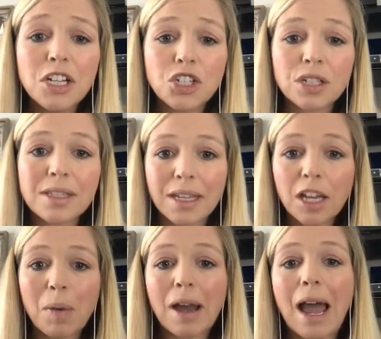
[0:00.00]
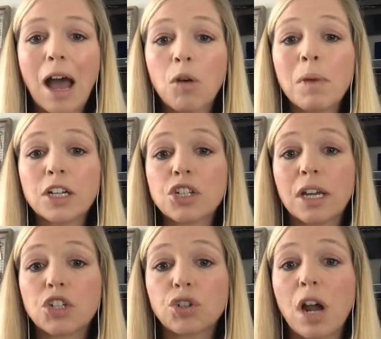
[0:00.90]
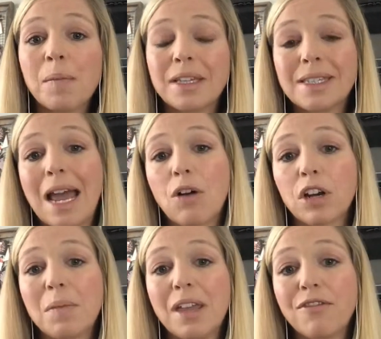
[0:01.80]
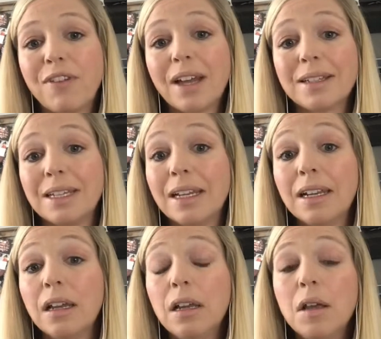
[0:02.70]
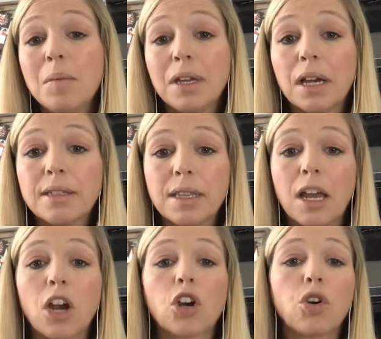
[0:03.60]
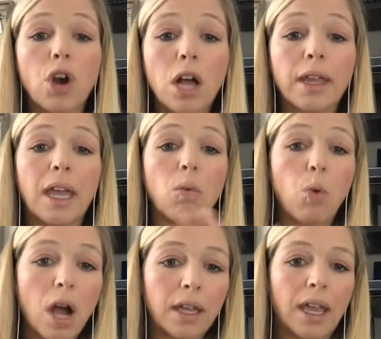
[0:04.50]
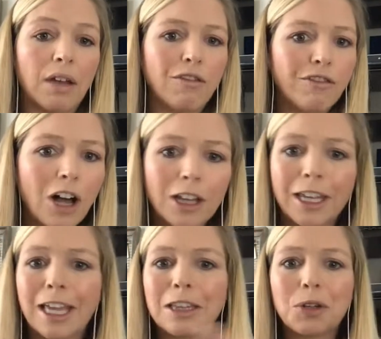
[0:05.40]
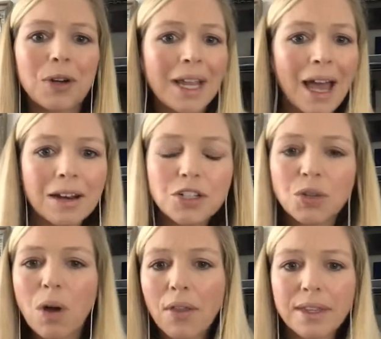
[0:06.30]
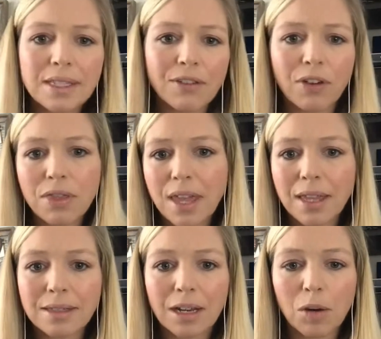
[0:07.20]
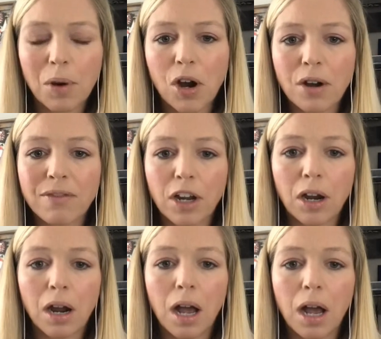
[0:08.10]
Just think about how much that trauma is now going to be affected because they're crawling and walking and falling and learning how to do all these different things that are part of their,